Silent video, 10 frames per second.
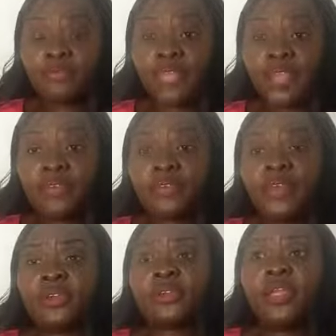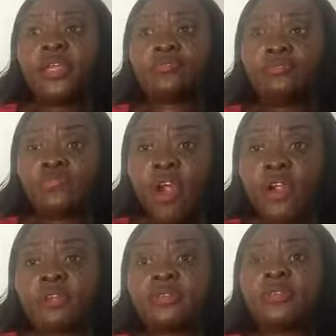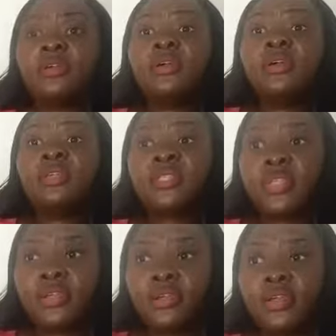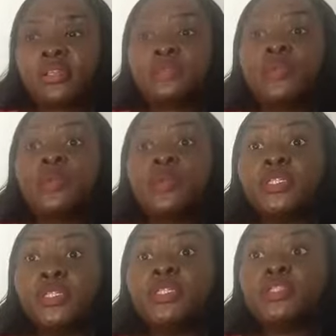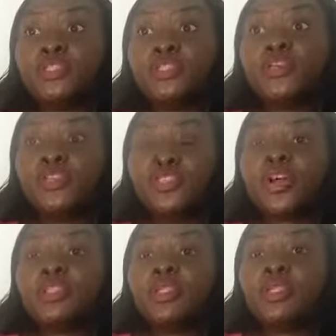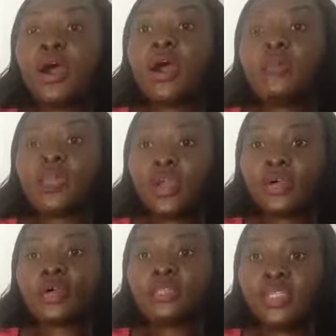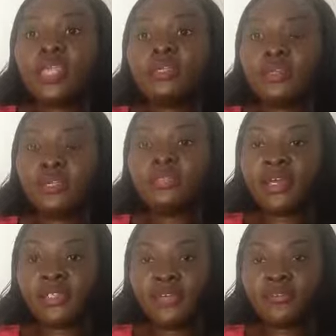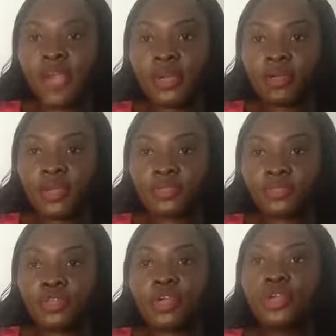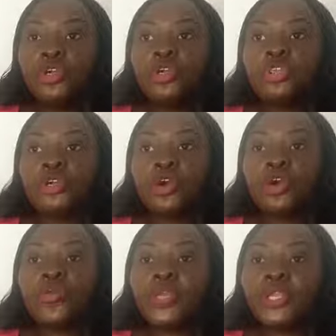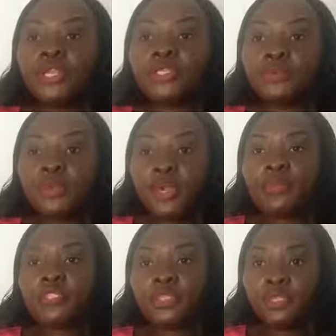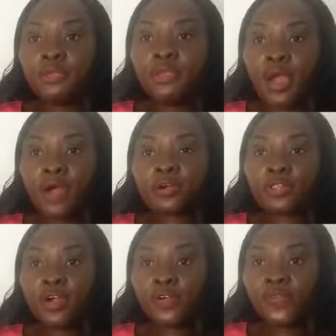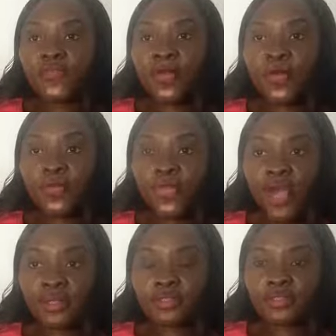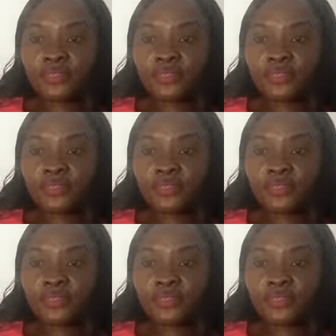behaviors like drugs, cigarettes. People didn't know each other. Now they are contained in that environment. So we need to be able to look out for that.